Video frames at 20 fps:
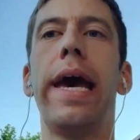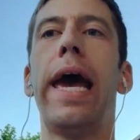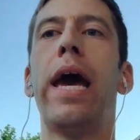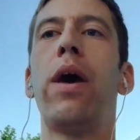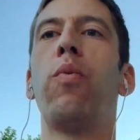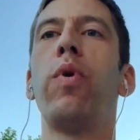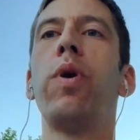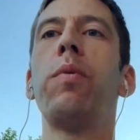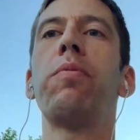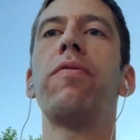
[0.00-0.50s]

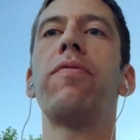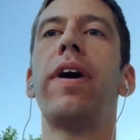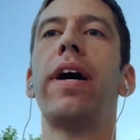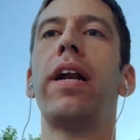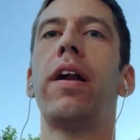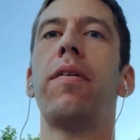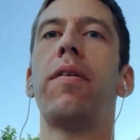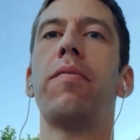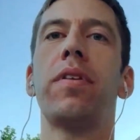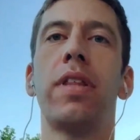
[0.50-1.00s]
and we
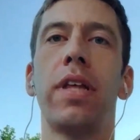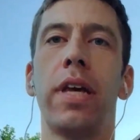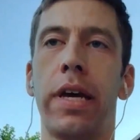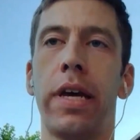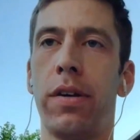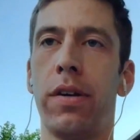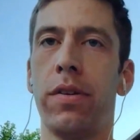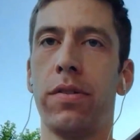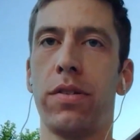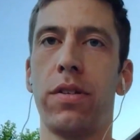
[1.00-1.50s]
provided everything
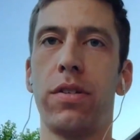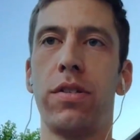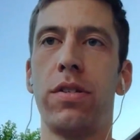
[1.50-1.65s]
else